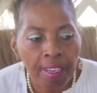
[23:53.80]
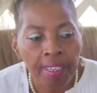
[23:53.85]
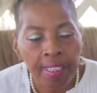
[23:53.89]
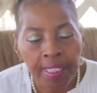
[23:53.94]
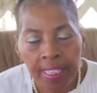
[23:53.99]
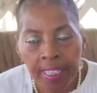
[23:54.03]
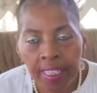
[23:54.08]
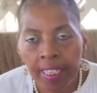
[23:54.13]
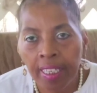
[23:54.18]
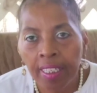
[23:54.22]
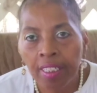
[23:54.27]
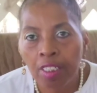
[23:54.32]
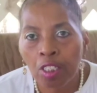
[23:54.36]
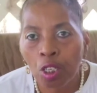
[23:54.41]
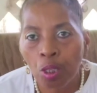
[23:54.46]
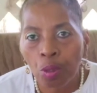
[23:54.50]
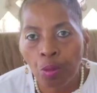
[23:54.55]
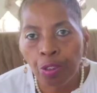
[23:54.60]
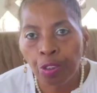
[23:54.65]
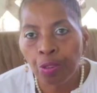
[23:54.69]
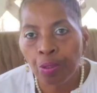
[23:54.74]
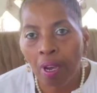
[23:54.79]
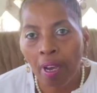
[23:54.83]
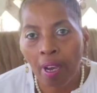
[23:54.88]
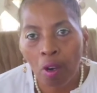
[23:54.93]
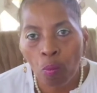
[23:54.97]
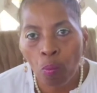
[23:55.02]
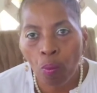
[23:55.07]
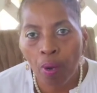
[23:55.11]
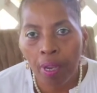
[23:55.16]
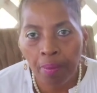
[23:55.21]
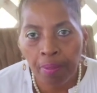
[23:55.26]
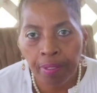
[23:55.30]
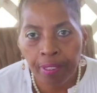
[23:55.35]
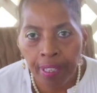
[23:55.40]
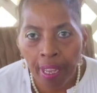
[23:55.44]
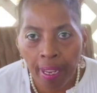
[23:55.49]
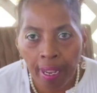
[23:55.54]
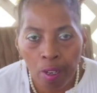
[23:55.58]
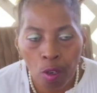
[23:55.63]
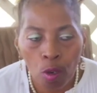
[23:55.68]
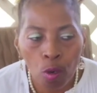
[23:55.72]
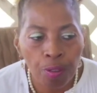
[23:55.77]
again go to our
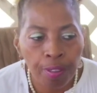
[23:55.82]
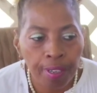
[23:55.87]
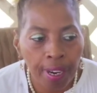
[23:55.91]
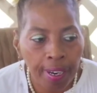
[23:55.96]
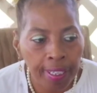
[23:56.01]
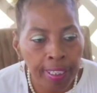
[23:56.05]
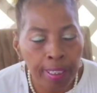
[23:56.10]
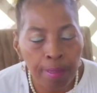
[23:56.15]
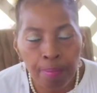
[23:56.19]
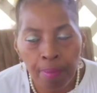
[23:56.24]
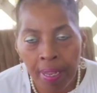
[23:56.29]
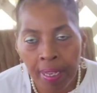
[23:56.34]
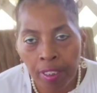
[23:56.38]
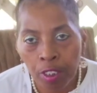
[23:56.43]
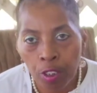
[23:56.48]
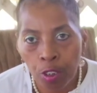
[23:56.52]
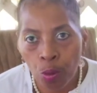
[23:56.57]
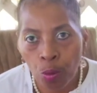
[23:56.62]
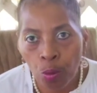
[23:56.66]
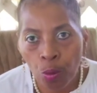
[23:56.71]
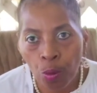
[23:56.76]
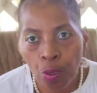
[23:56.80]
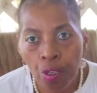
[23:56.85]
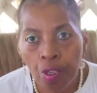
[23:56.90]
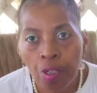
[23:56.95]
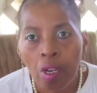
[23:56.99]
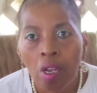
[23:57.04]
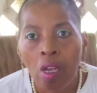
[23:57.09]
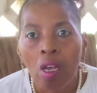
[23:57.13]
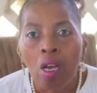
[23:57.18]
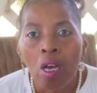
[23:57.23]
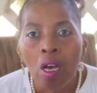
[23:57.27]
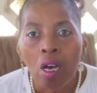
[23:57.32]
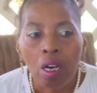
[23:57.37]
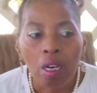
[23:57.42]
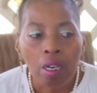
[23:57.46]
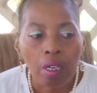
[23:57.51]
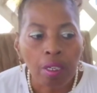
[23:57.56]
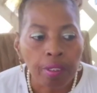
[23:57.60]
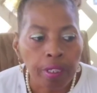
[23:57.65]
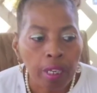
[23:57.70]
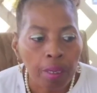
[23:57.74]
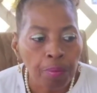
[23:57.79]
website on our ebay store
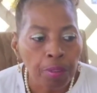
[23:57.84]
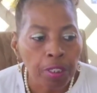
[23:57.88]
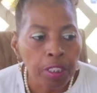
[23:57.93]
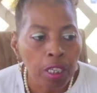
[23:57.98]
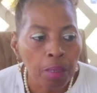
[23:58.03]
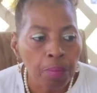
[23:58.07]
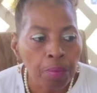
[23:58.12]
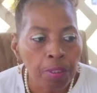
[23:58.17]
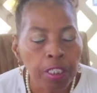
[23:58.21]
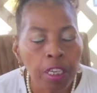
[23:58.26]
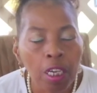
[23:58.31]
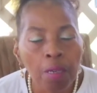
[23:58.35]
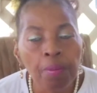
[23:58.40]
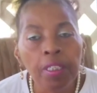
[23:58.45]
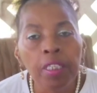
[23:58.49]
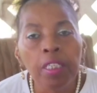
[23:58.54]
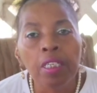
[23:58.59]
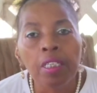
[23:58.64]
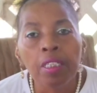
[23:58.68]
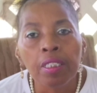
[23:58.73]
uh, www.ebay.com